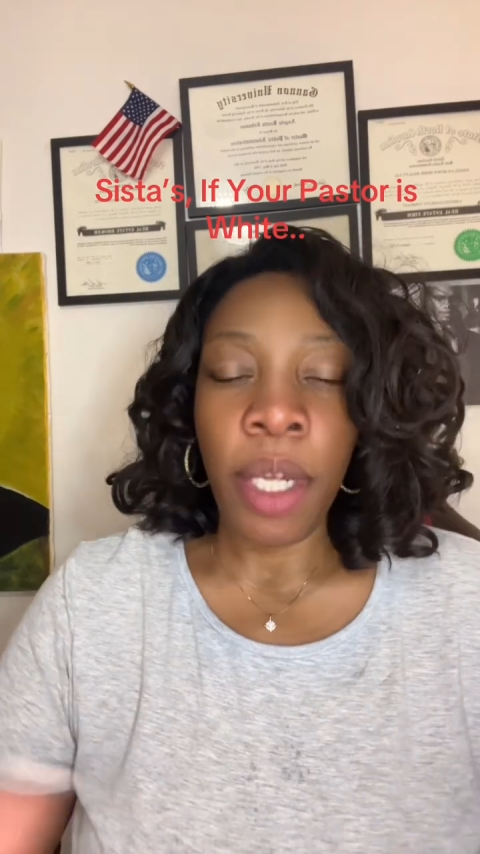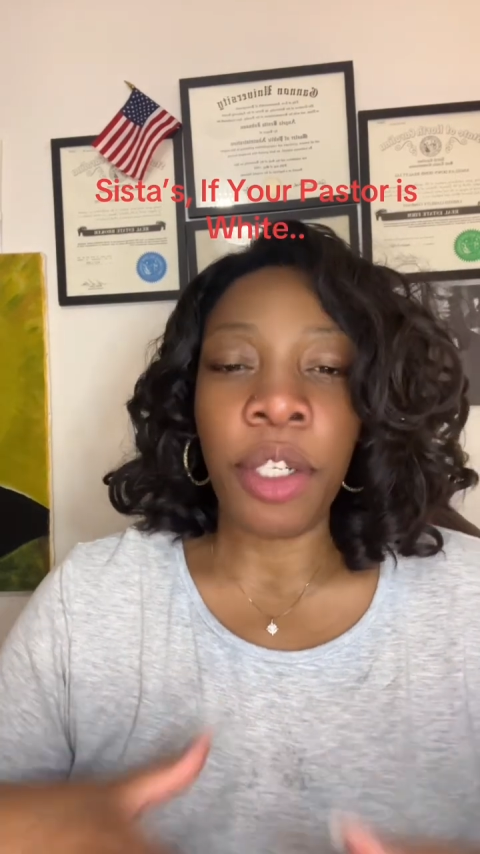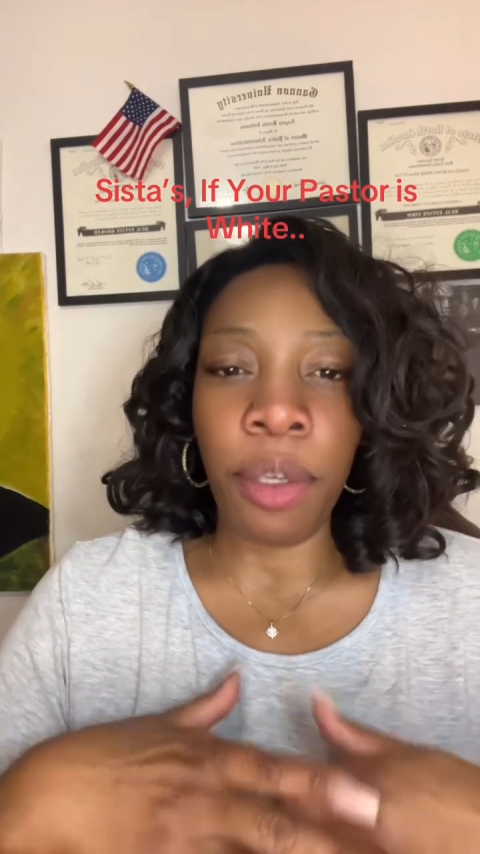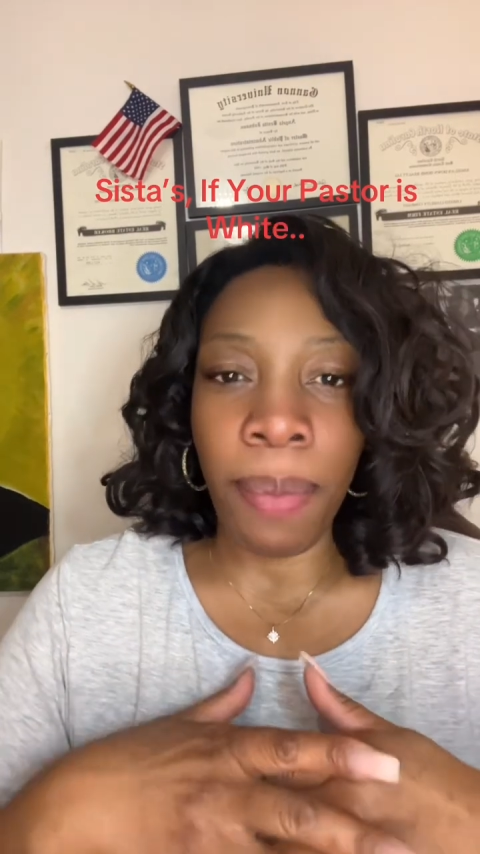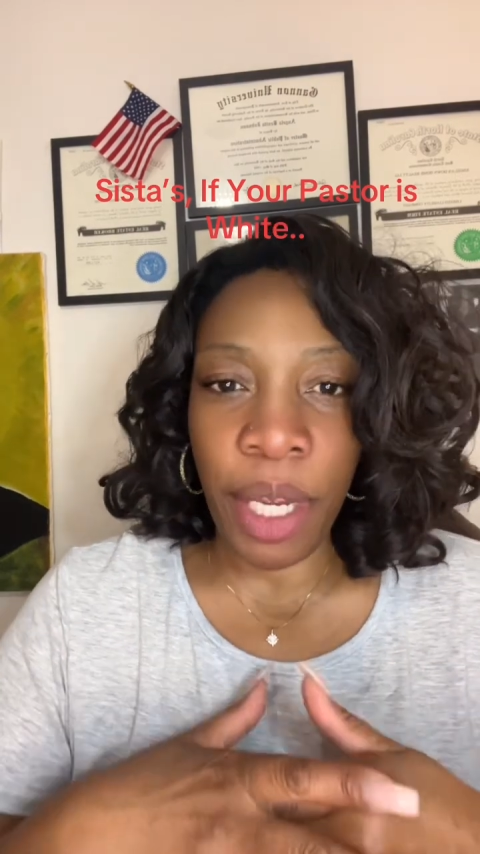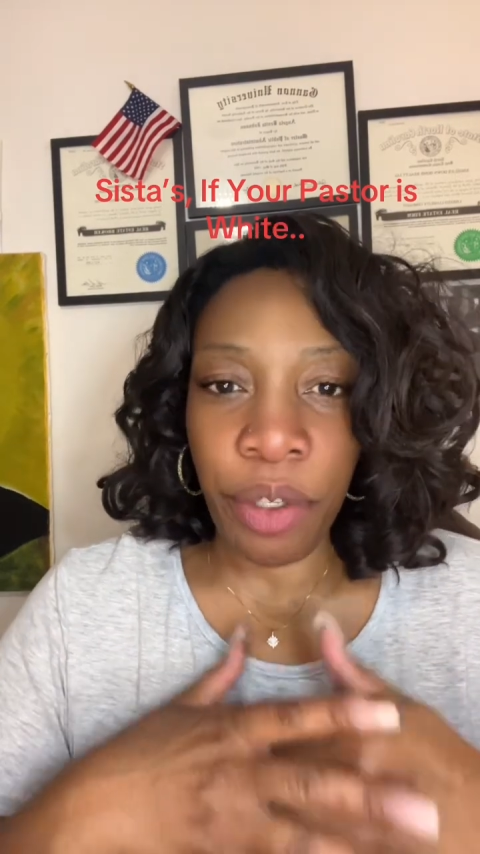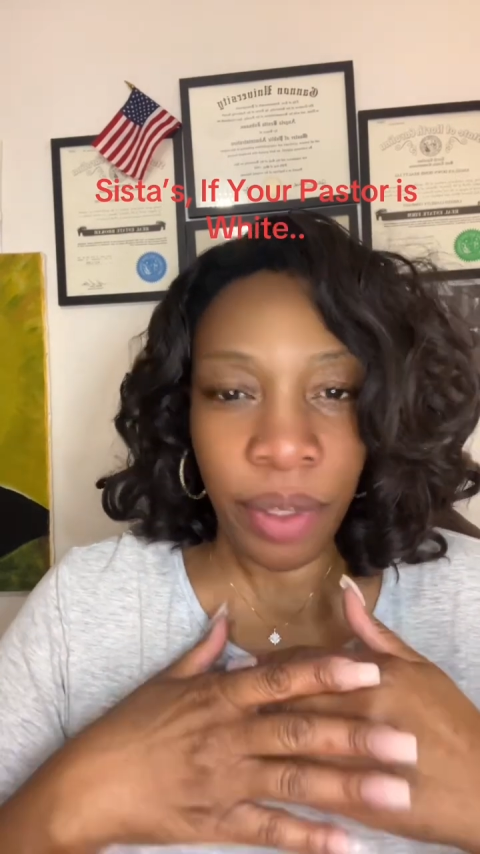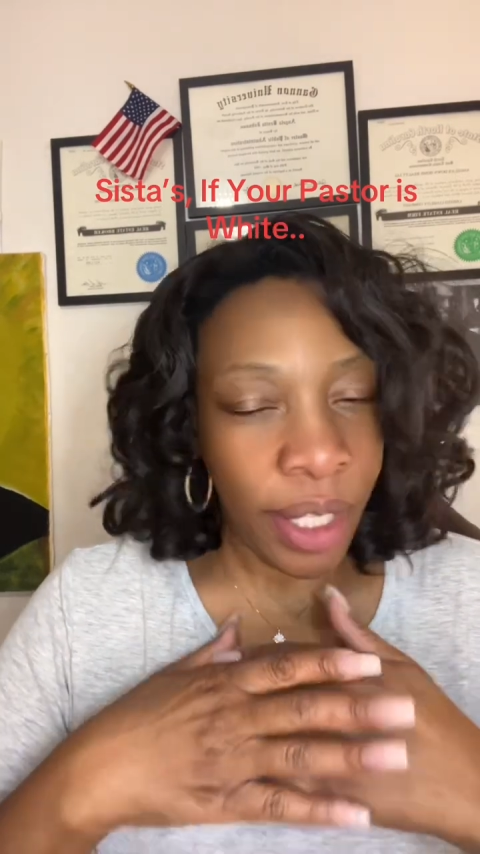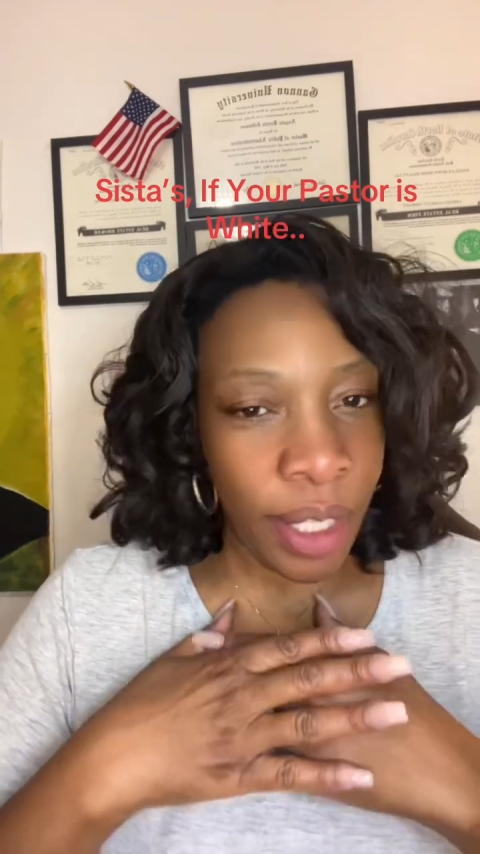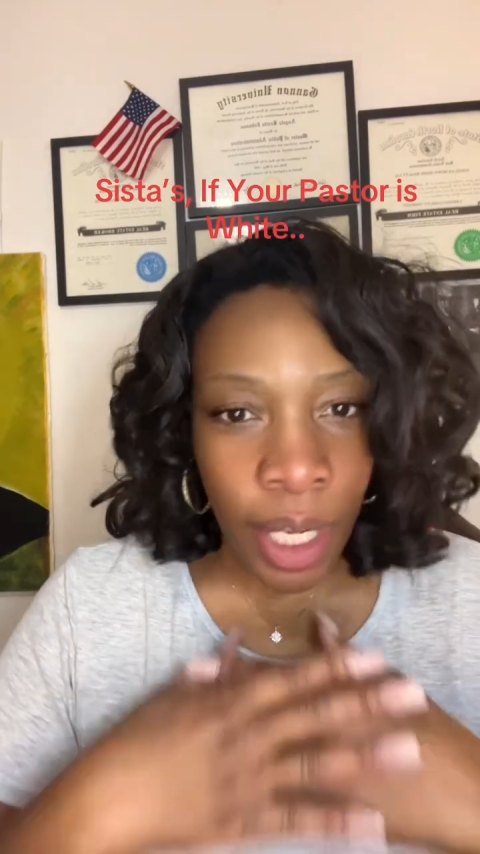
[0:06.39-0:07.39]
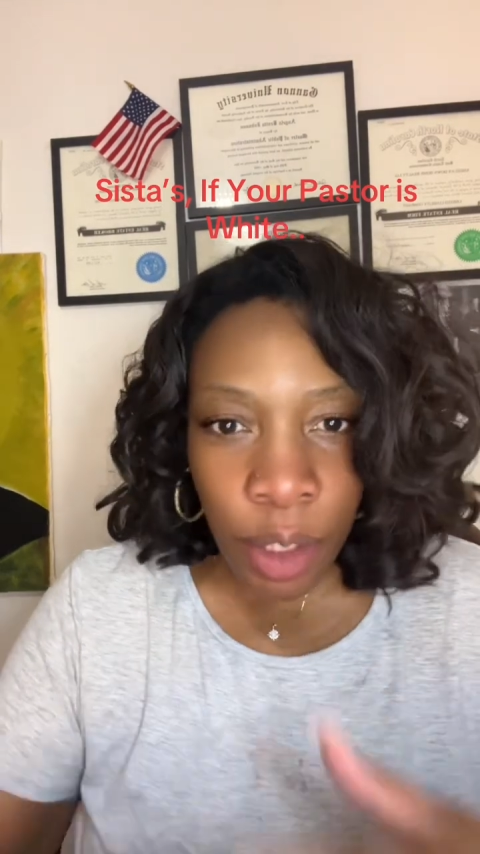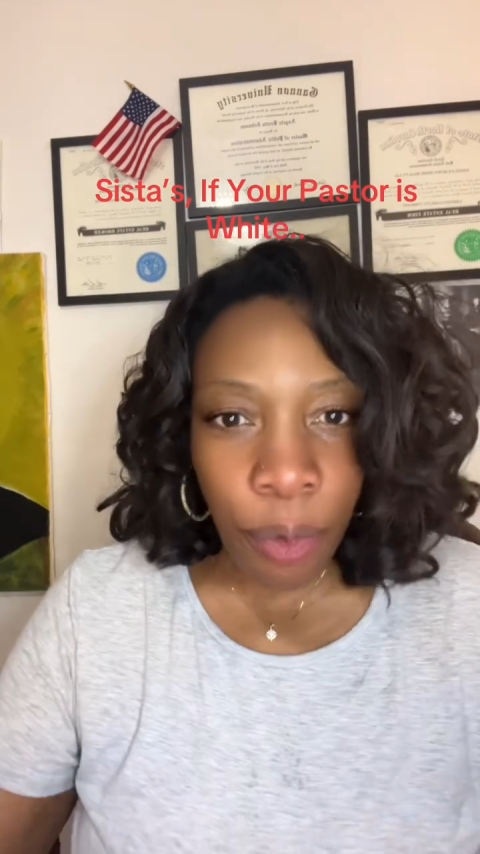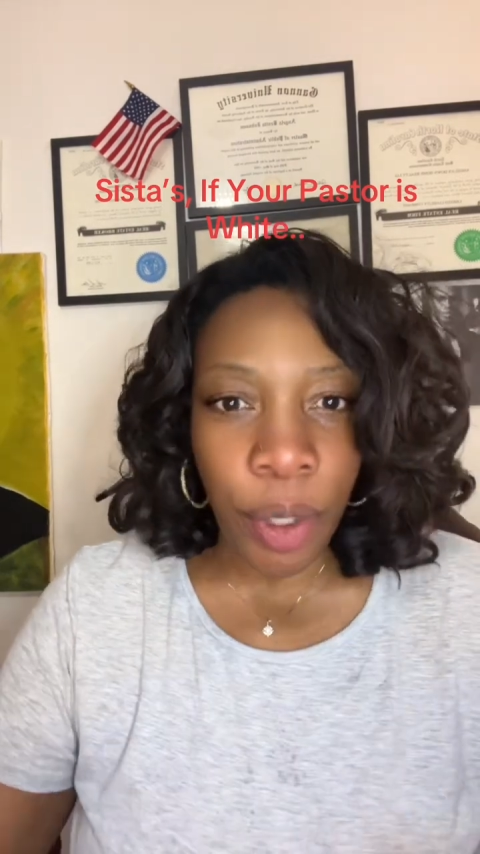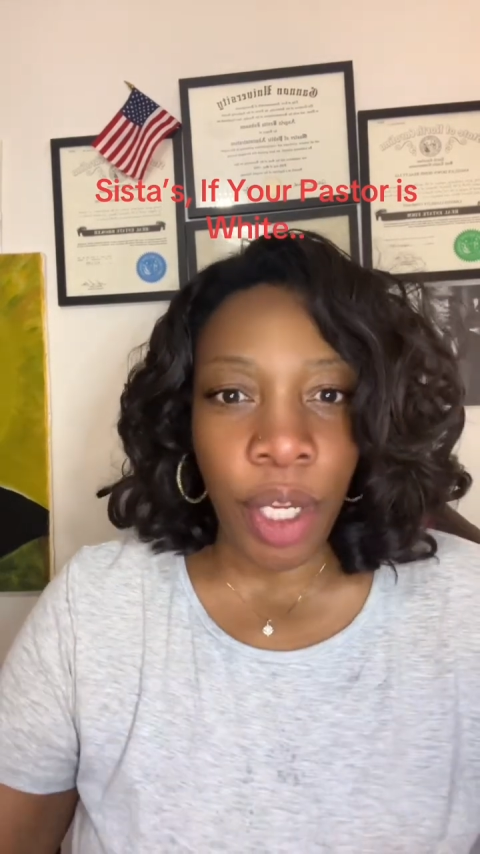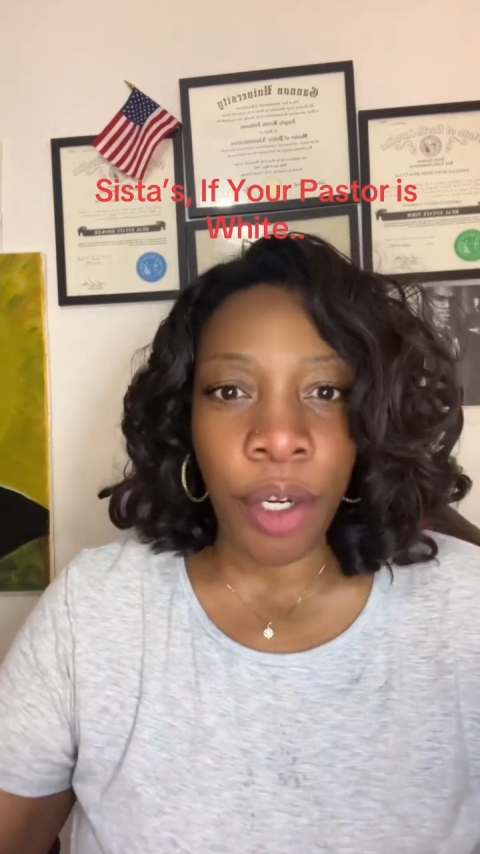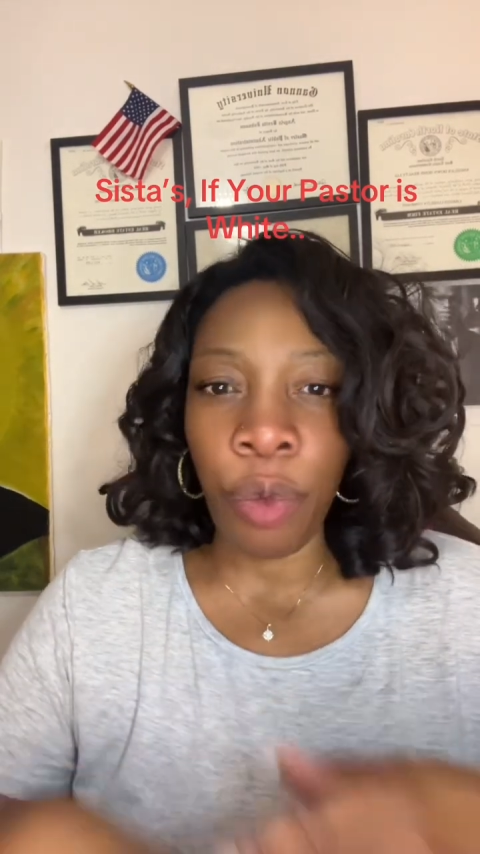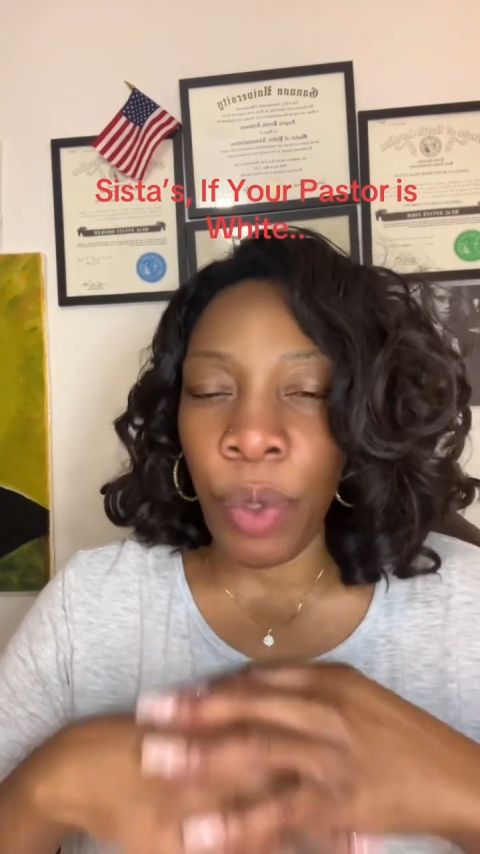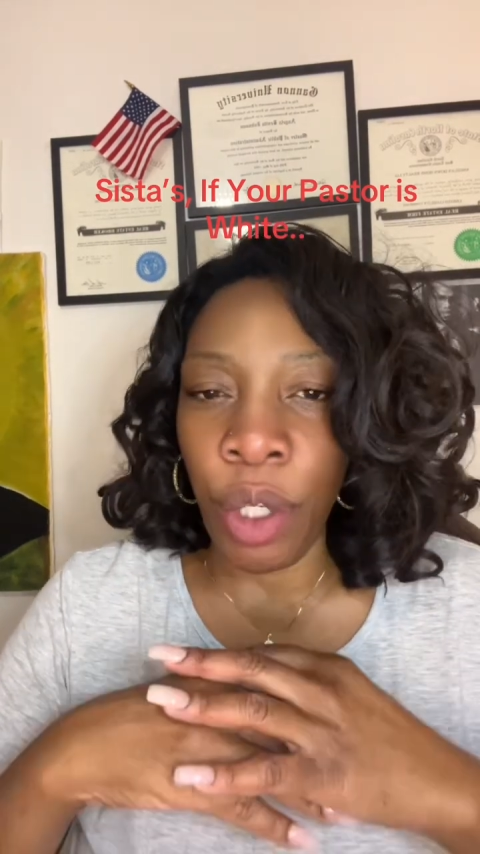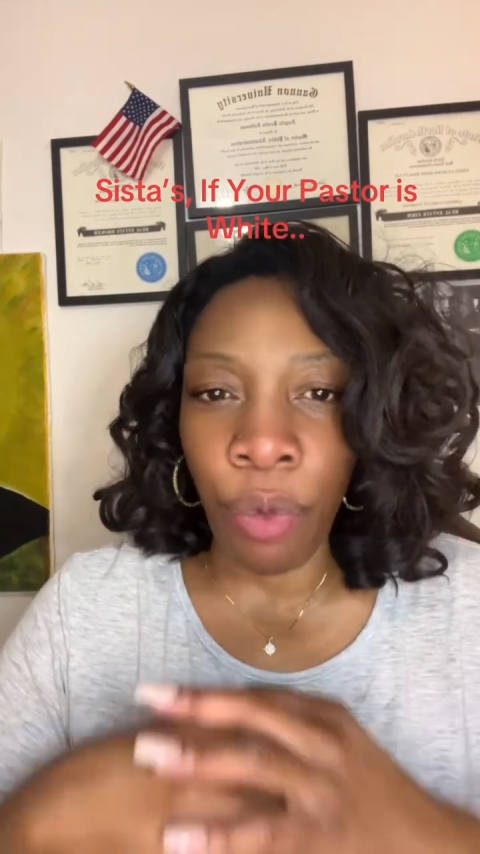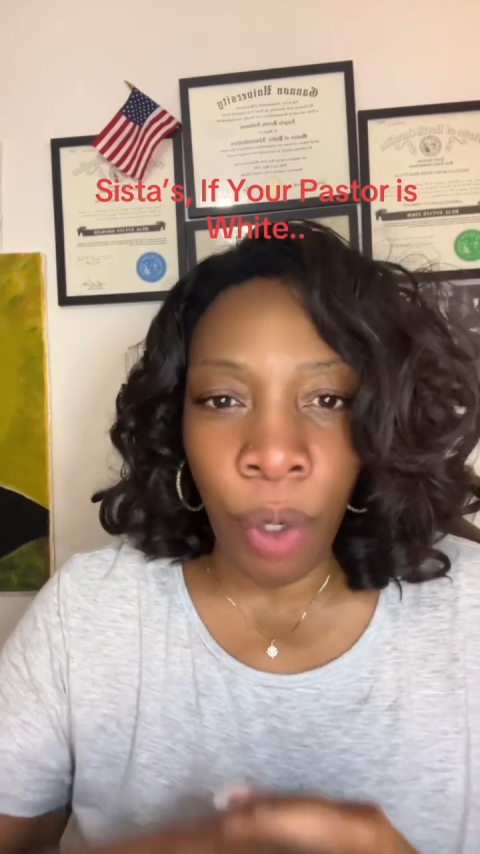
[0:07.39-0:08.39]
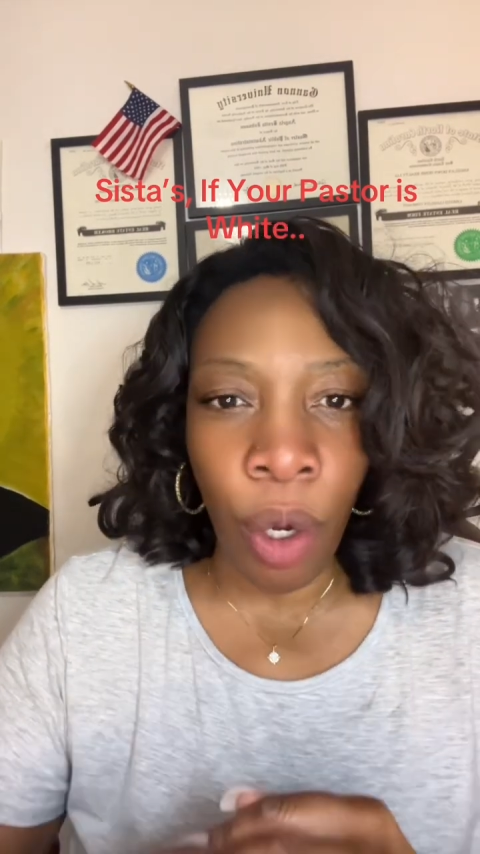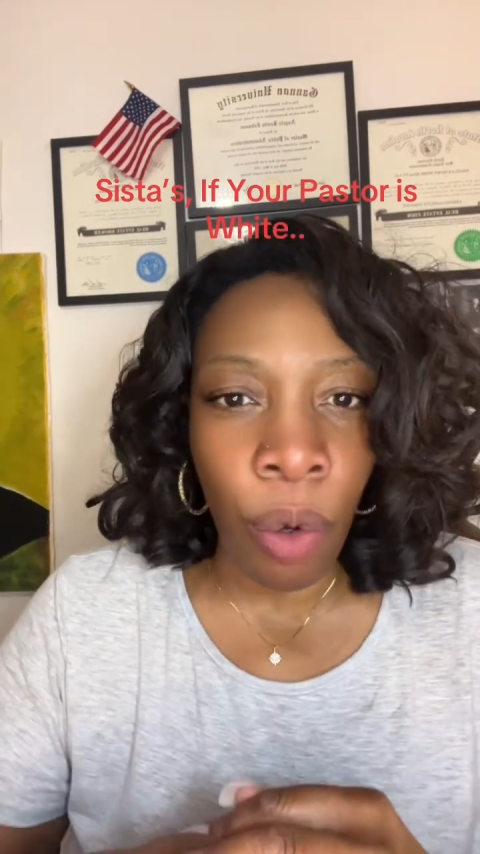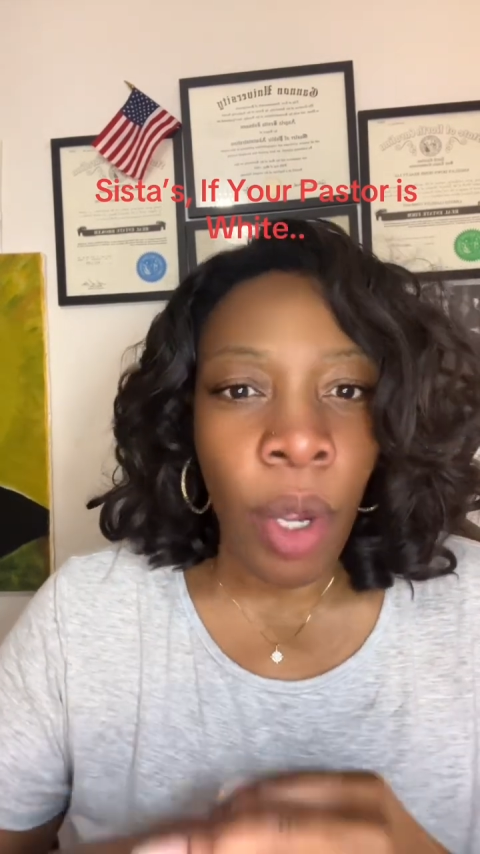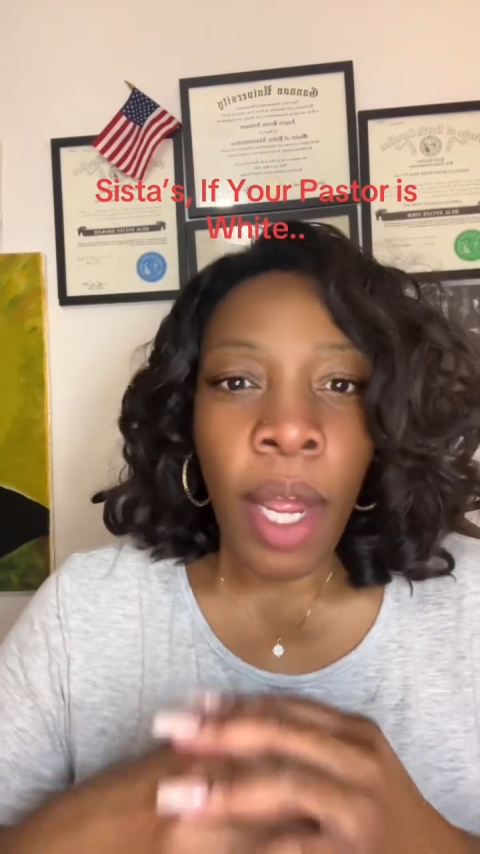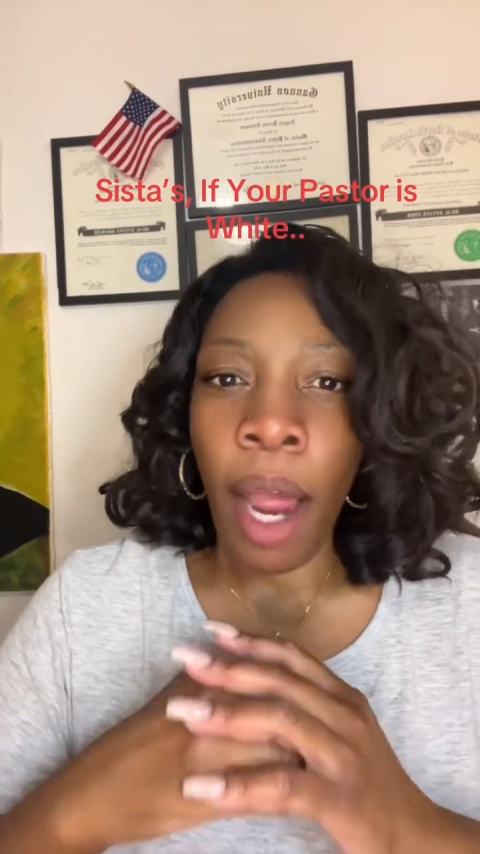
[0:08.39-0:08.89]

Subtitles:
to make sure that the next 4 years we grow,